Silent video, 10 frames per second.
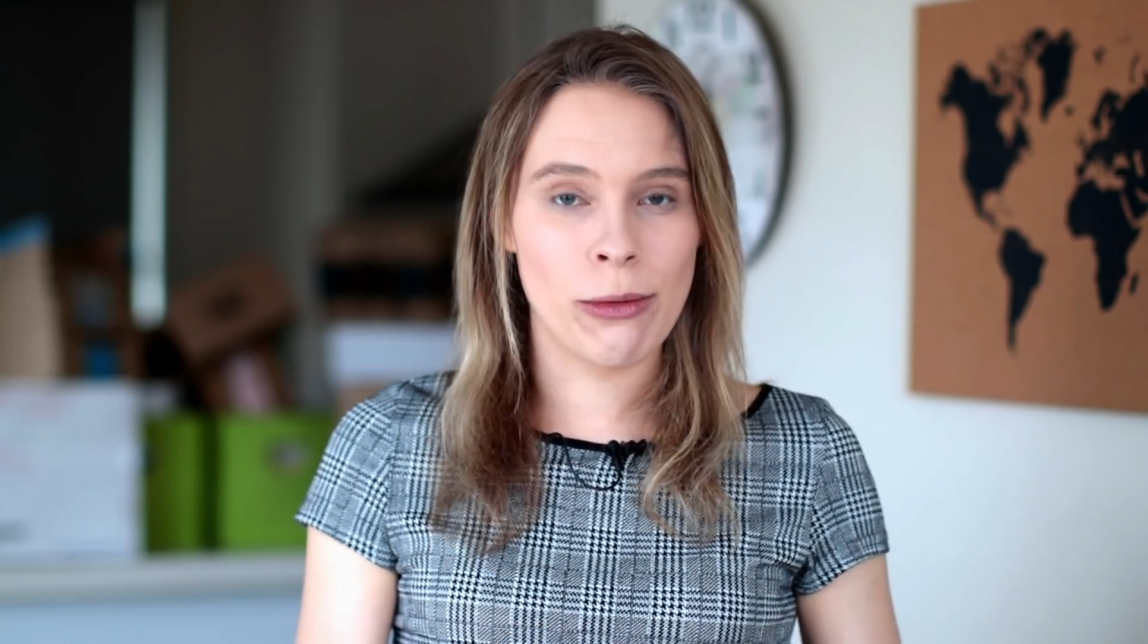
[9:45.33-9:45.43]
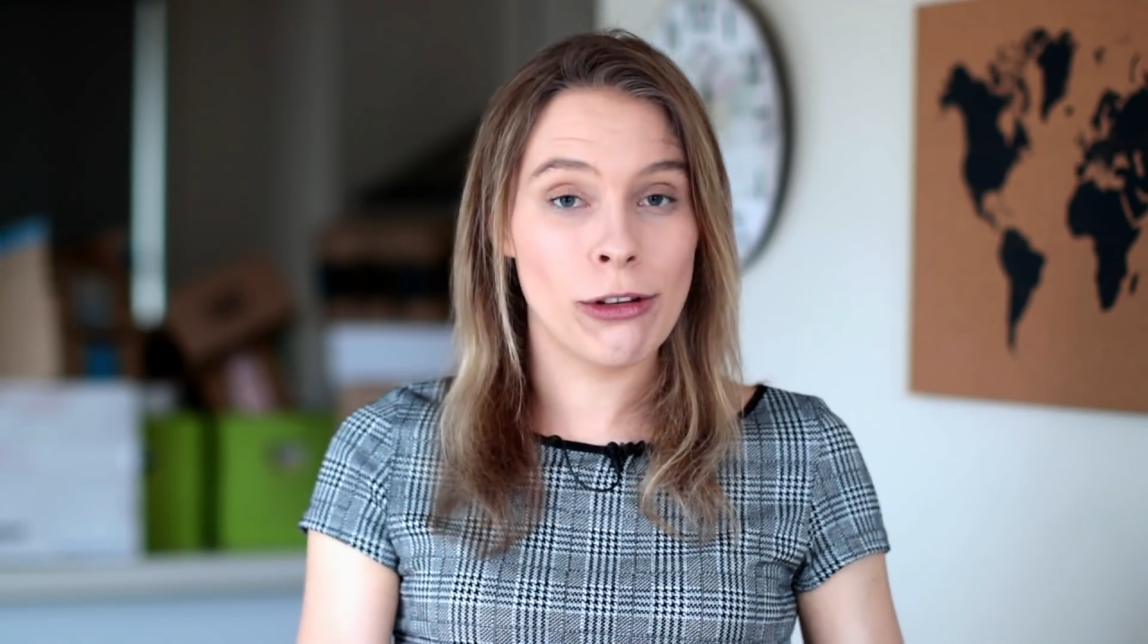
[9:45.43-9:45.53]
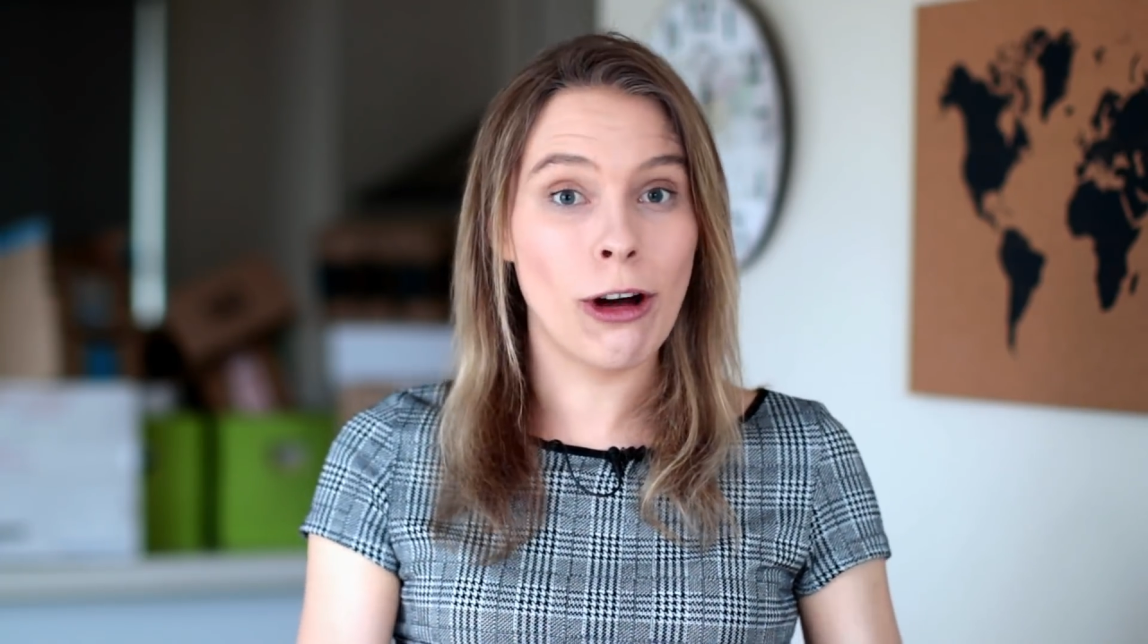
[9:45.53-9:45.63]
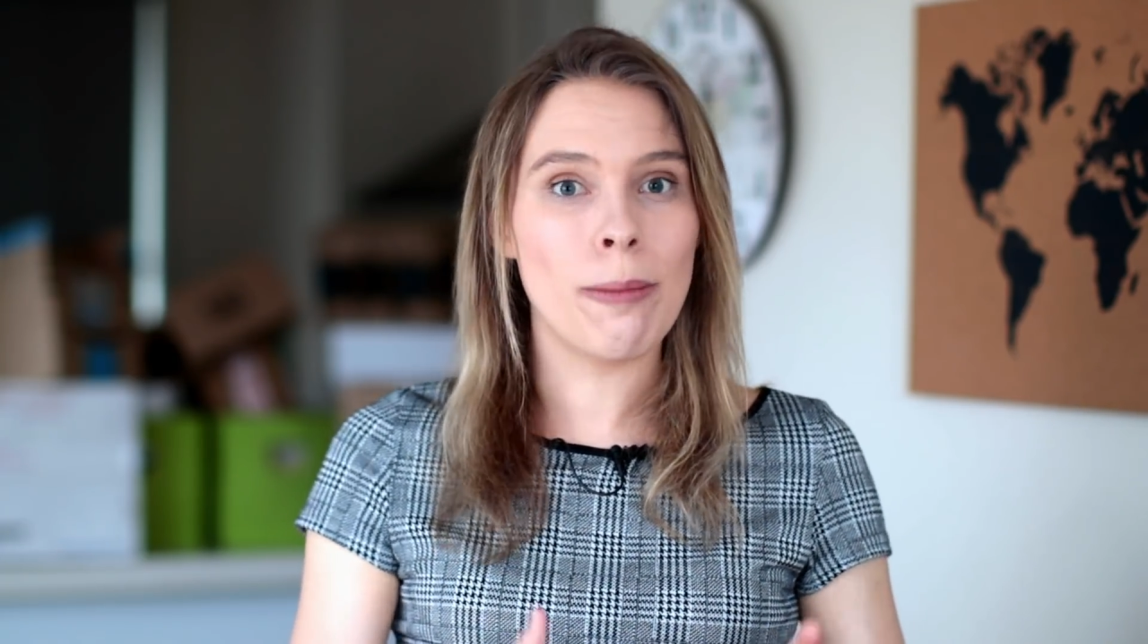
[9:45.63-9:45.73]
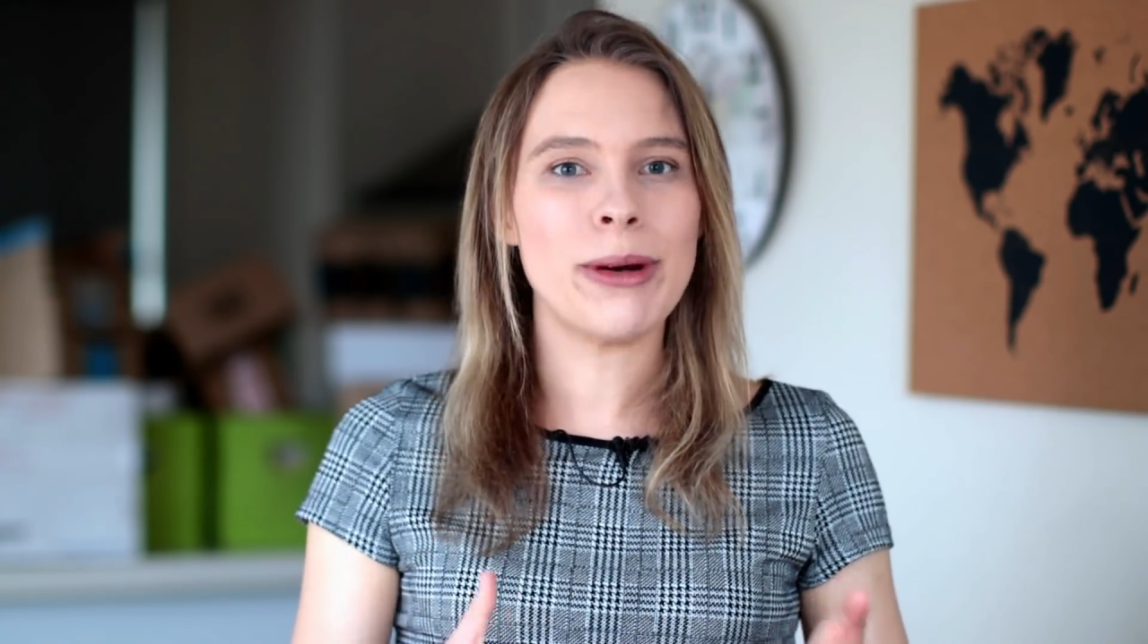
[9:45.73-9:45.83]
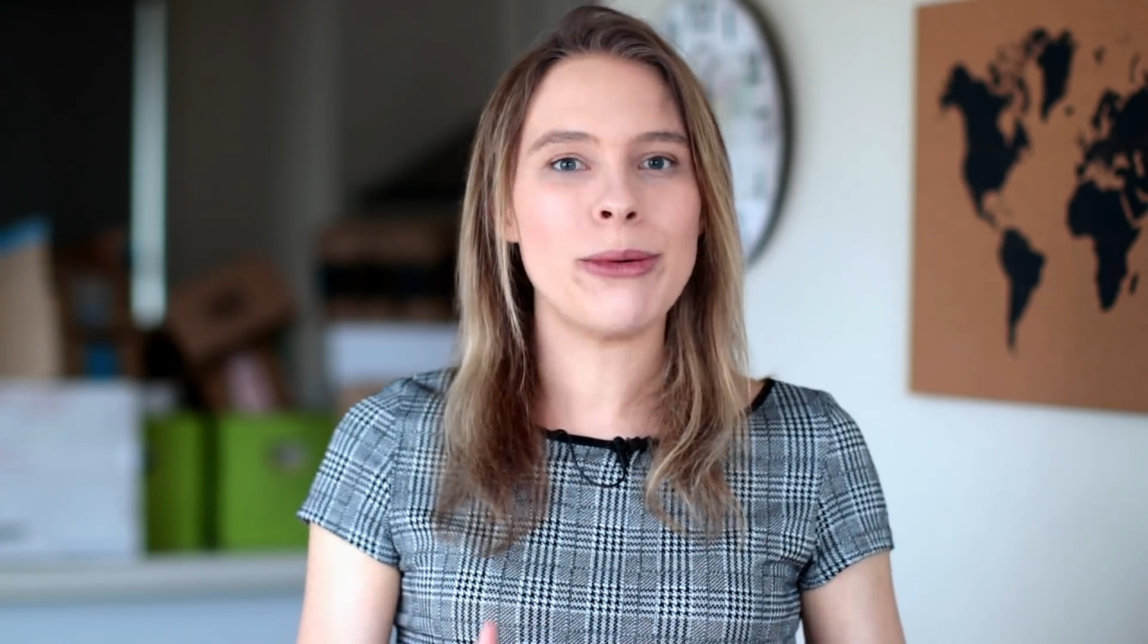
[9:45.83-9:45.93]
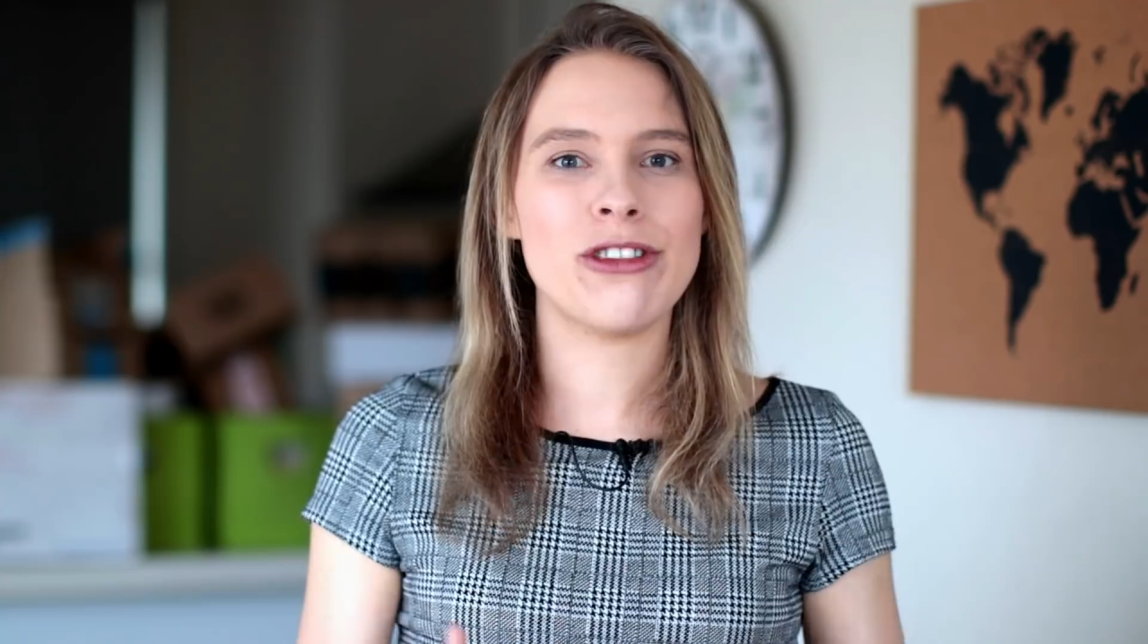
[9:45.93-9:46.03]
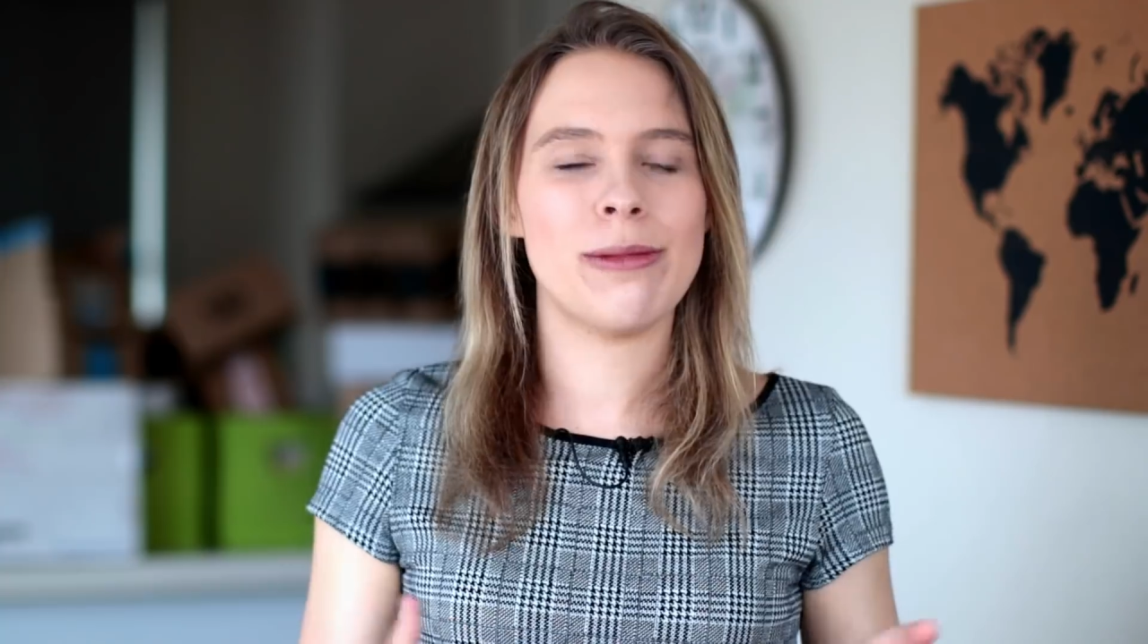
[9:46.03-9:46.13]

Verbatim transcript: was not built